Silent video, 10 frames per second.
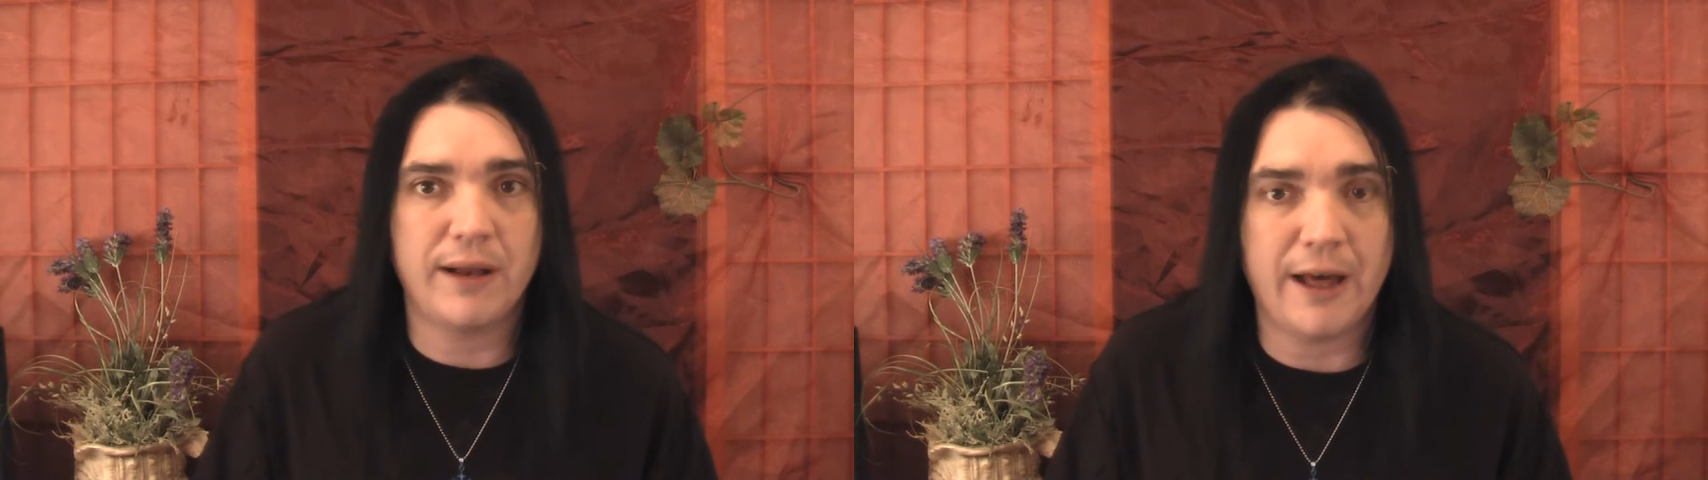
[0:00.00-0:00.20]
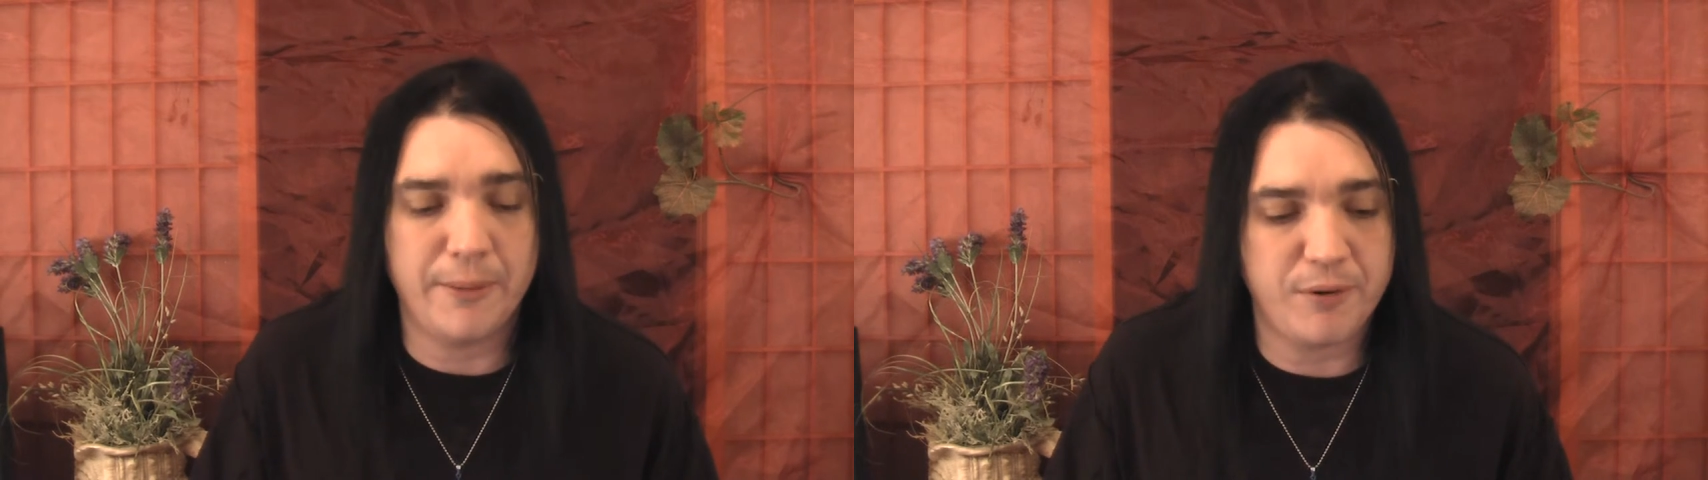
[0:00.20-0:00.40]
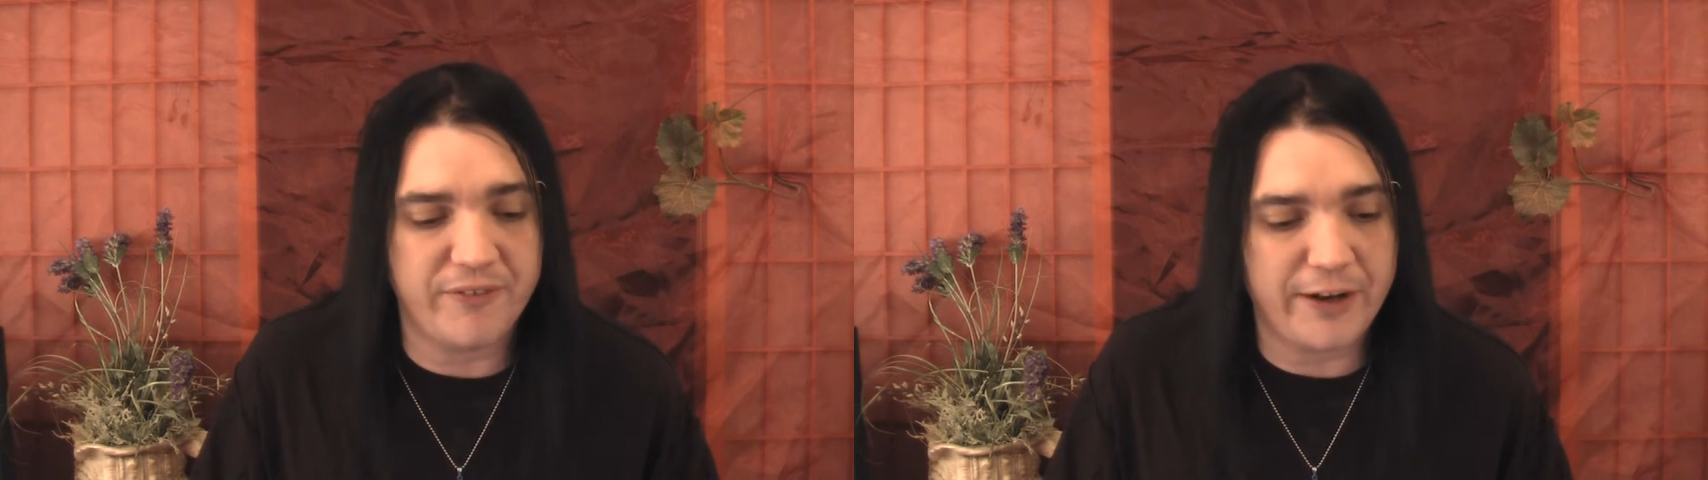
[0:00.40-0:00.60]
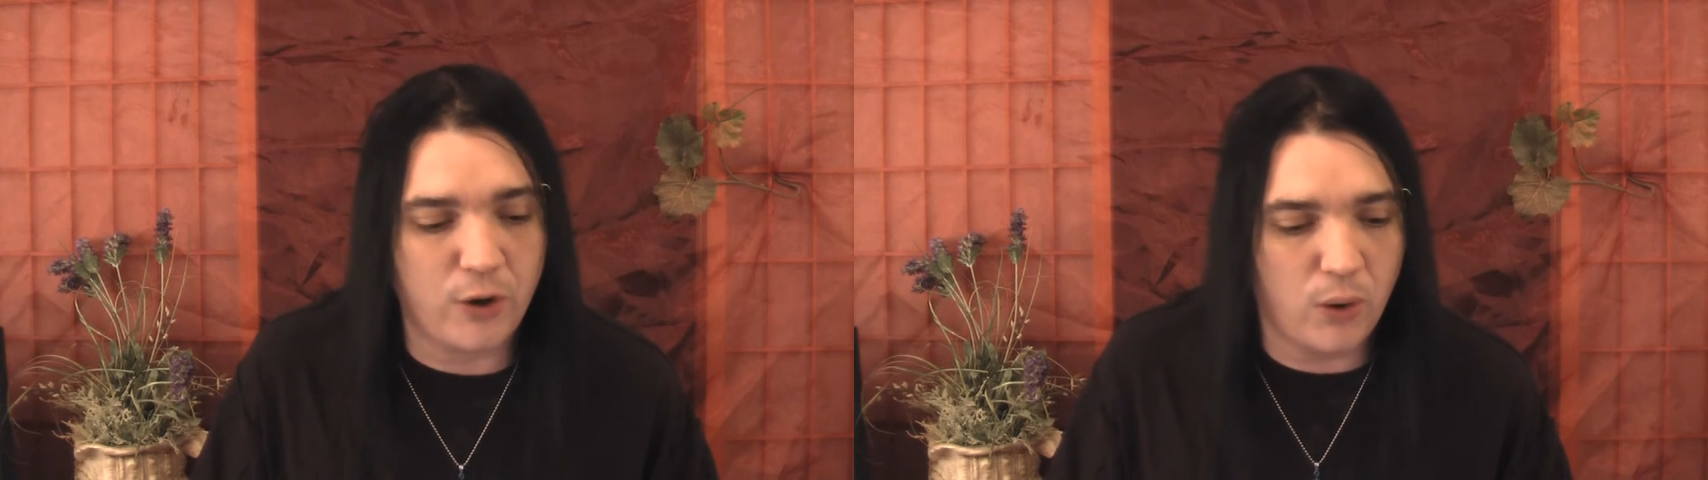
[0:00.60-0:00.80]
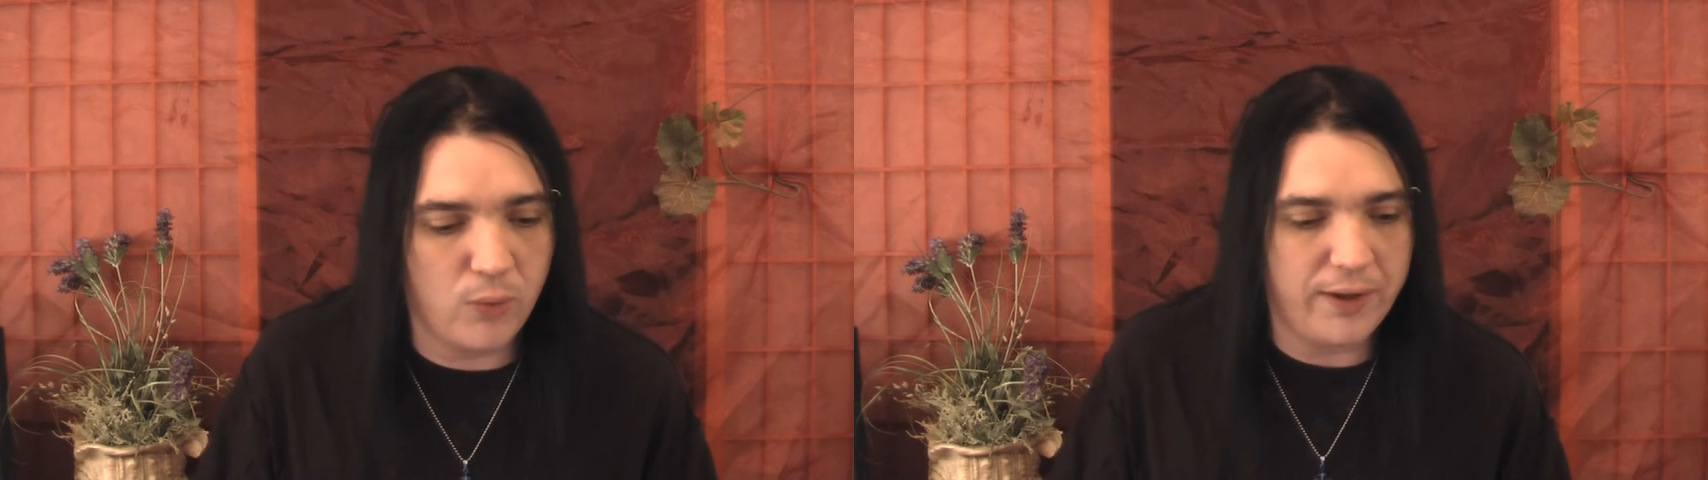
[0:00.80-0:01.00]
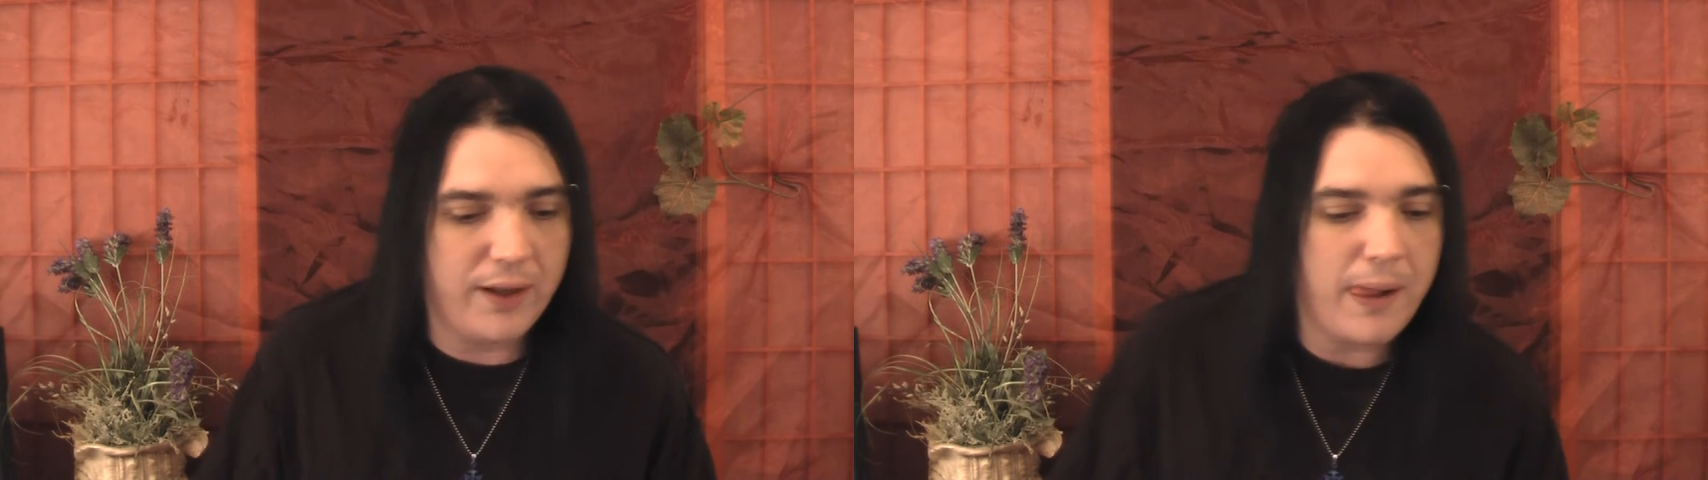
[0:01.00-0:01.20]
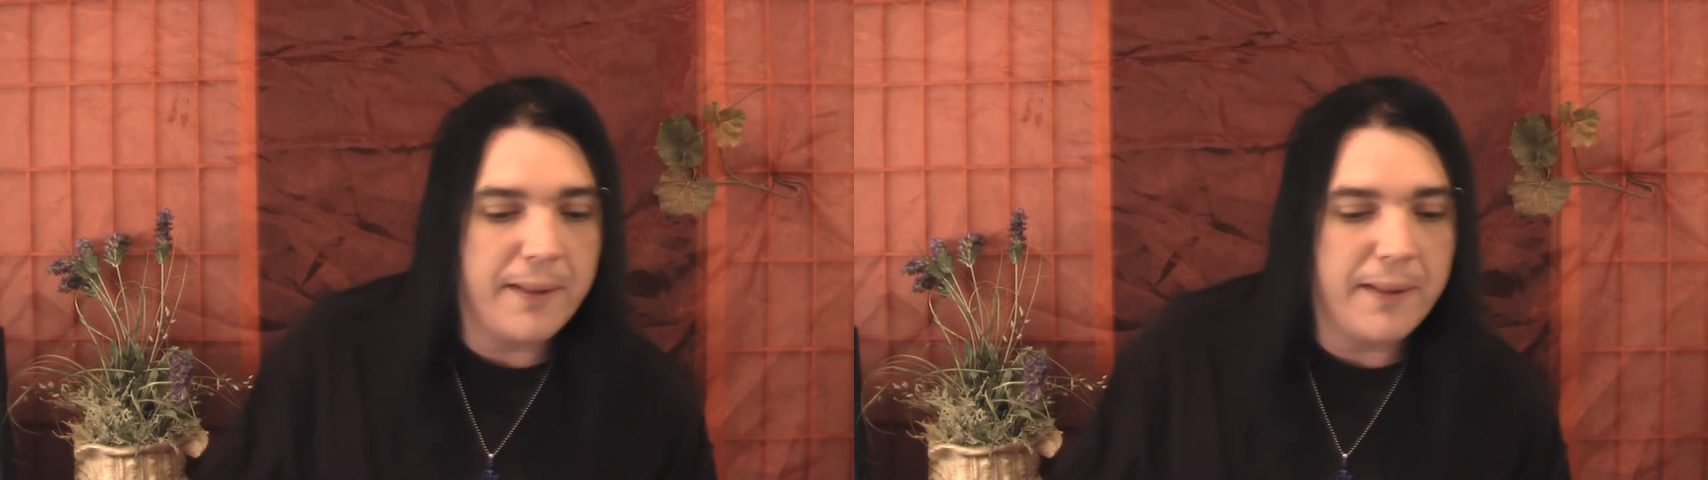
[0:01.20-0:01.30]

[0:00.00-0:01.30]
on how to prevent a cold.